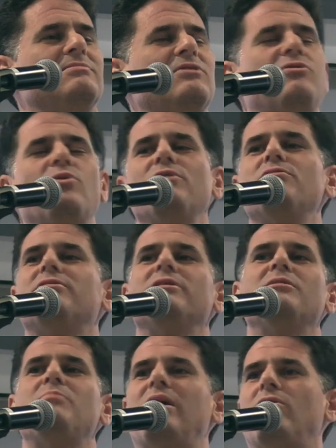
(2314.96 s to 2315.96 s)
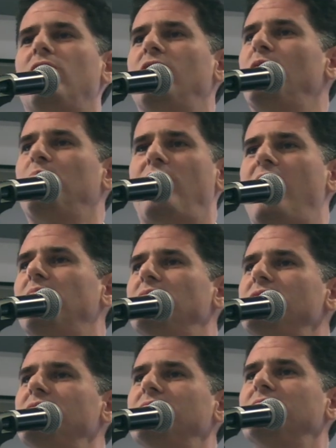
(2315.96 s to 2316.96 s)
before you think about all our
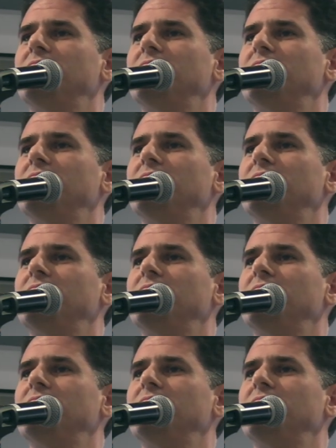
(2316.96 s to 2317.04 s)
problems,